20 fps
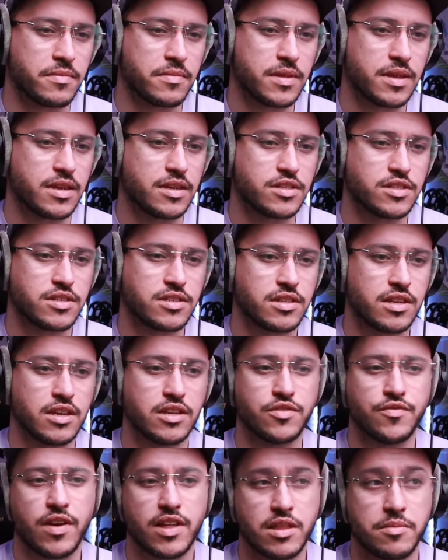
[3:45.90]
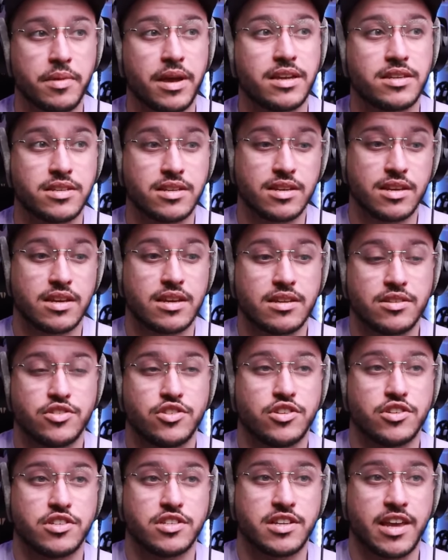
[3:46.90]
It's fairly basic. It is
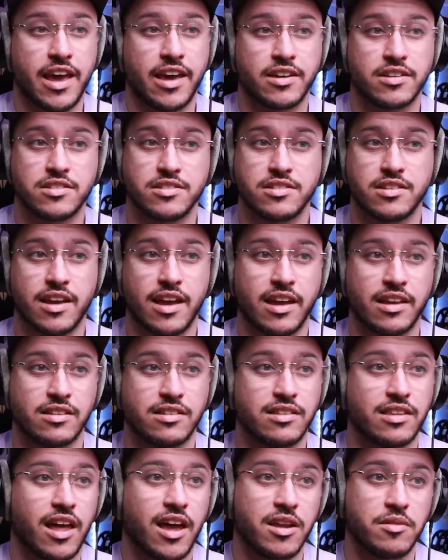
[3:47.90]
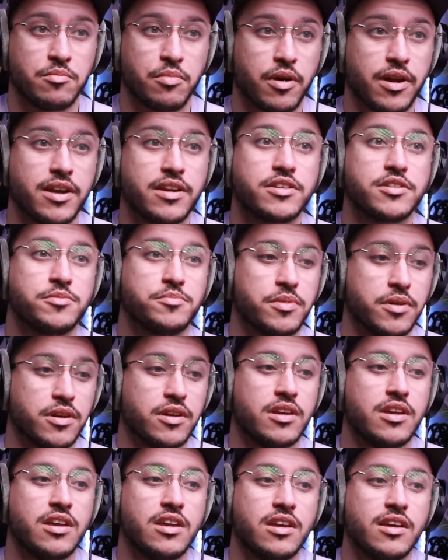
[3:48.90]
just text and line breaks, but
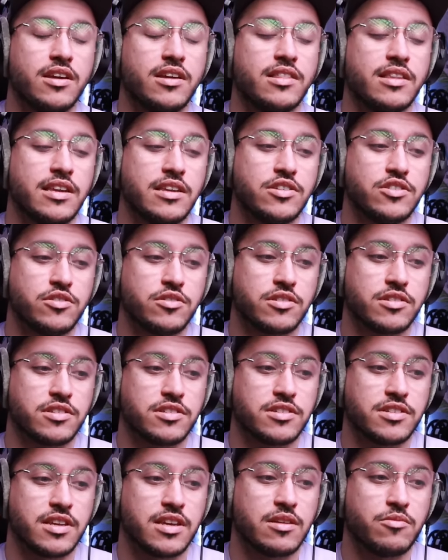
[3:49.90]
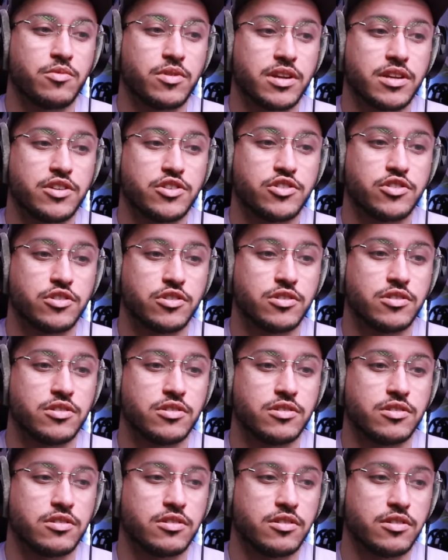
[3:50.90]
at least you can see what it should
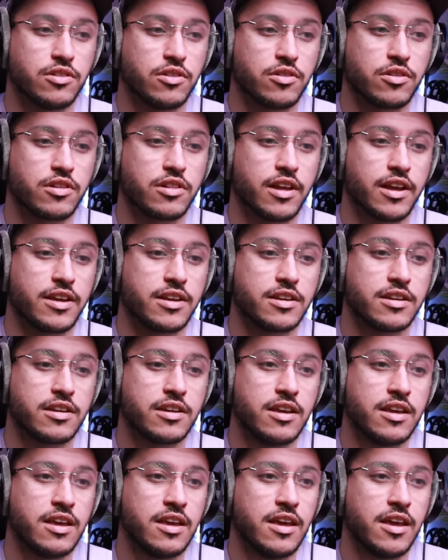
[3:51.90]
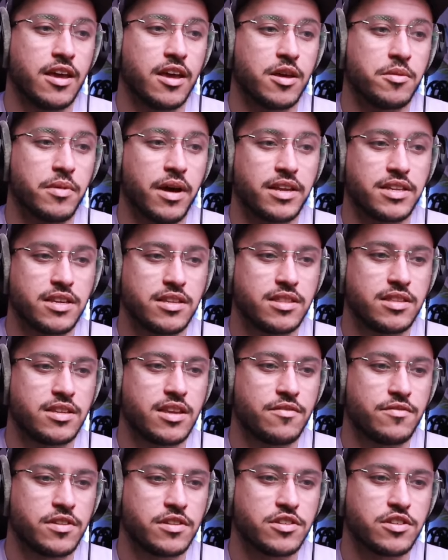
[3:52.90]
look like. I did
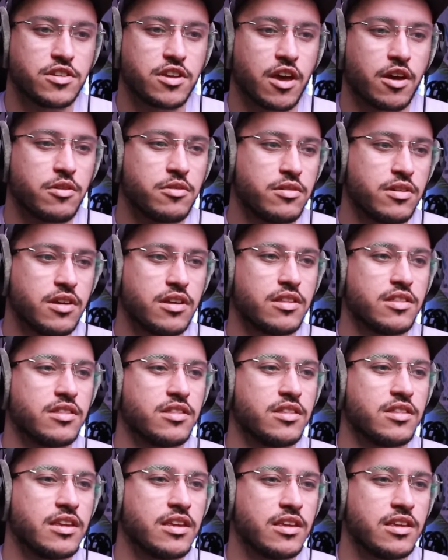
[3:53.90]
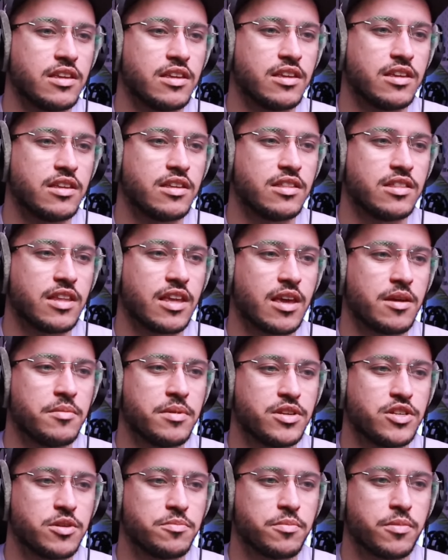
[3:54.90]
give this a go, and the
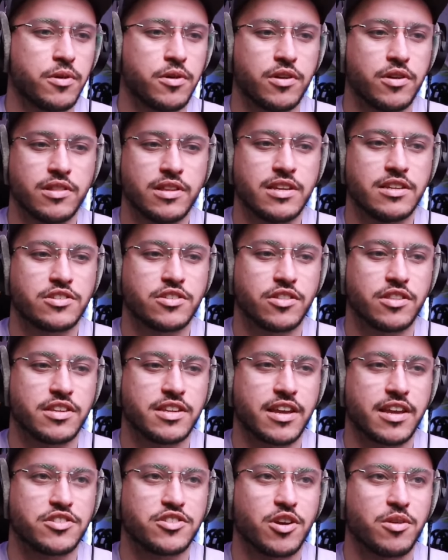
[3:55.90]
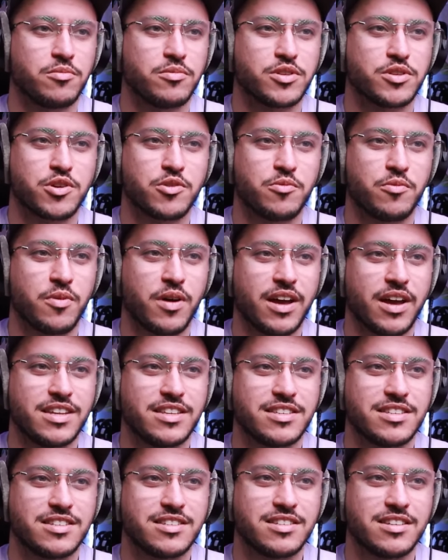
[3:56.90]
image it put, at least on the desktop, was quite